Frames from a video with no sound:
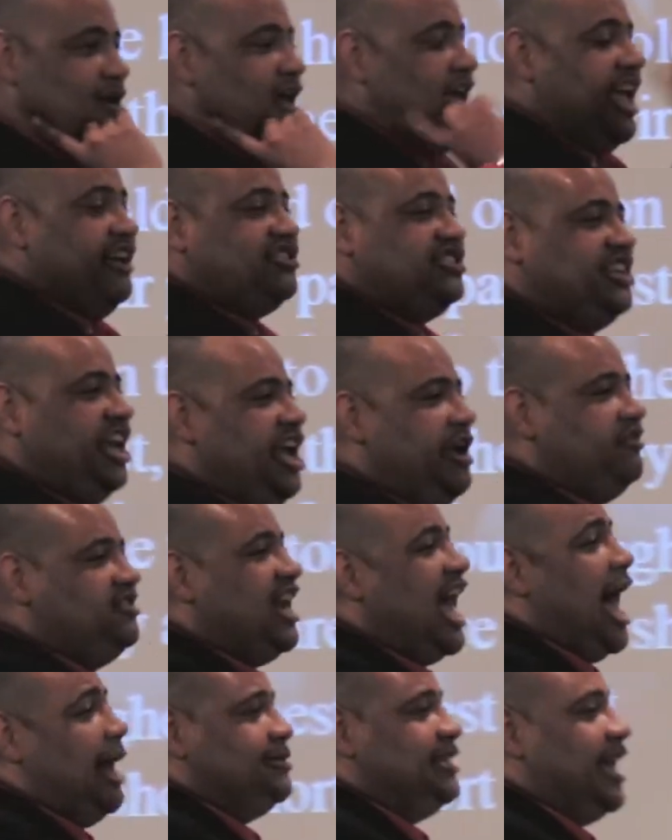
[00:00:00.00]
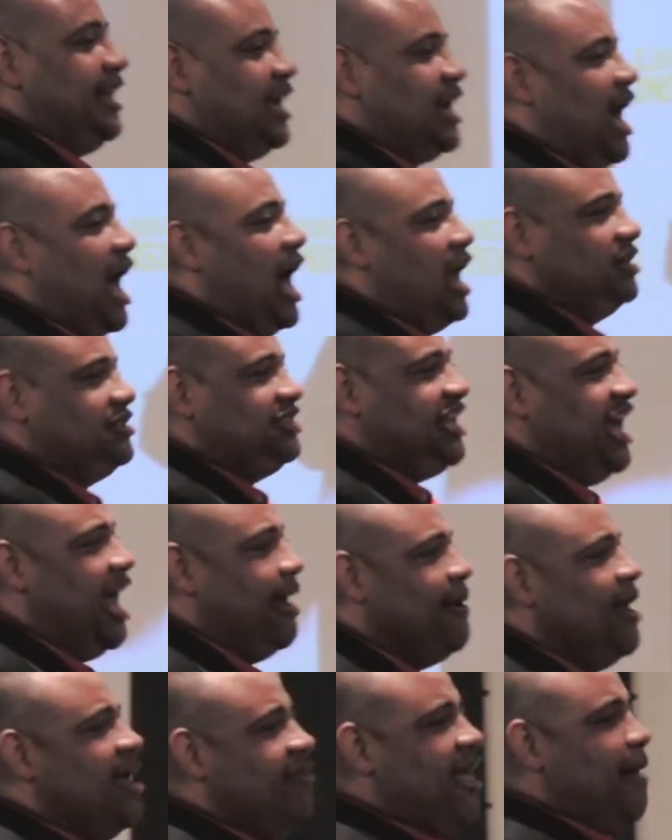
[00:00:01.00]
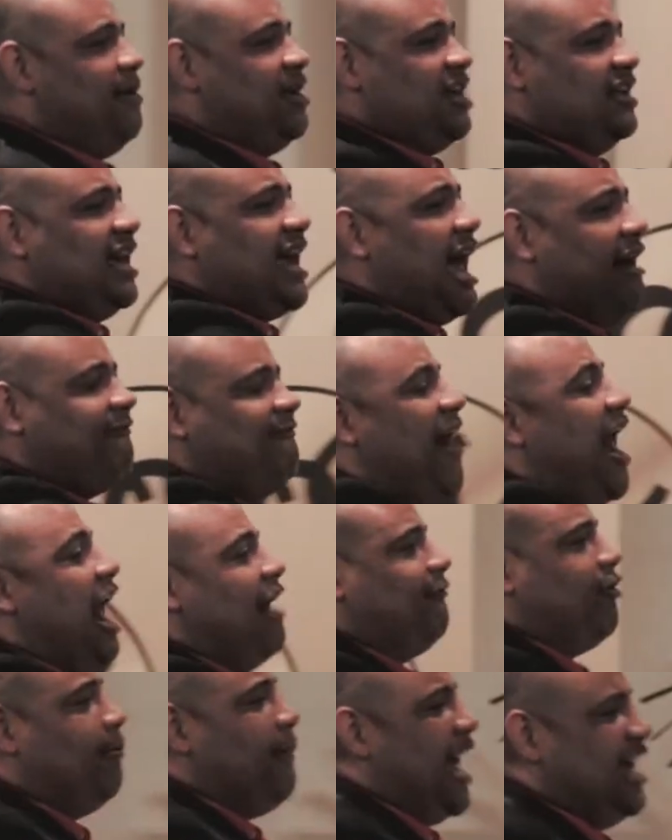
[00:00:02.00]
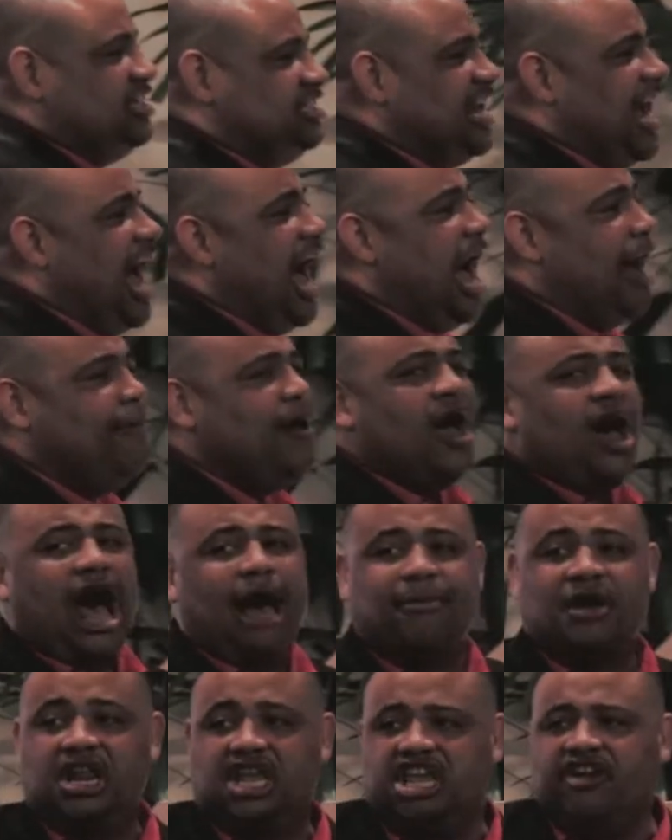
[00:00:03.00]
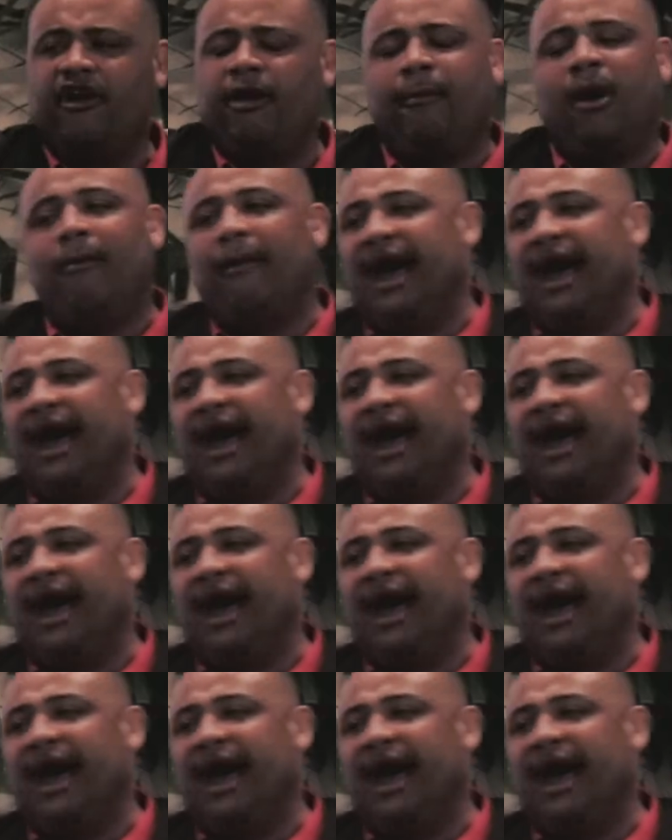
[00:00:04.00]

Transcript: If Steve Jobs had the concept that because I got fired from my job, I'm going to give up on